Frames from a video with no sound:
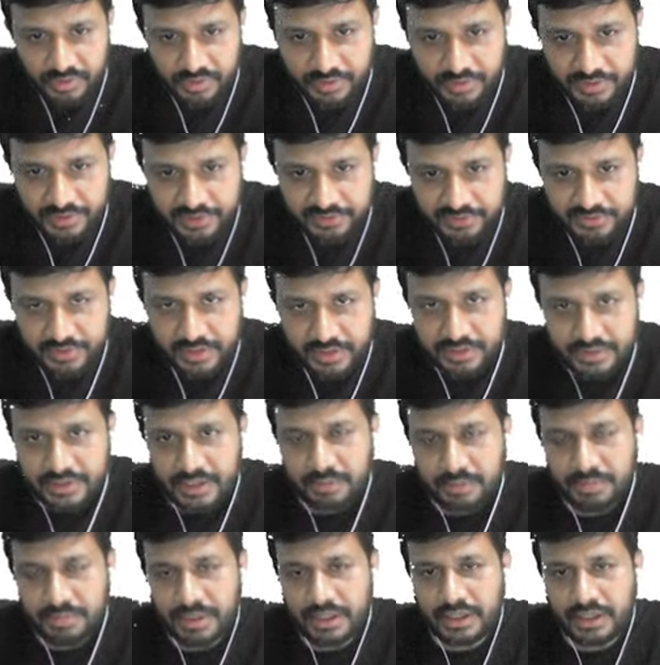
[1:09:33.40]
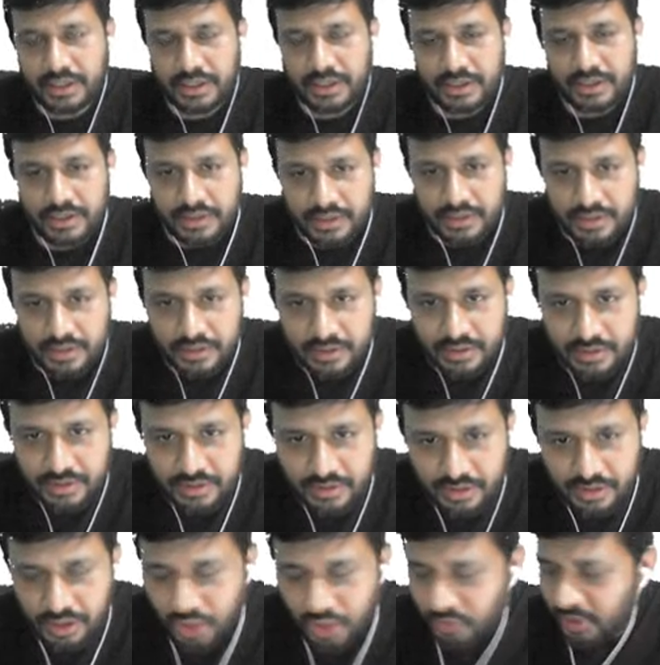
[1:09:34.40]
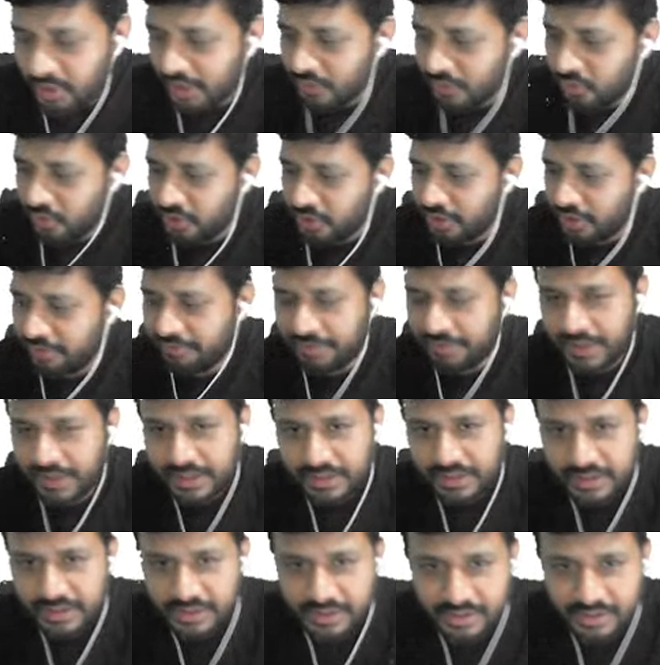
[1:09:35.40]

is nothing but, how you are going to define?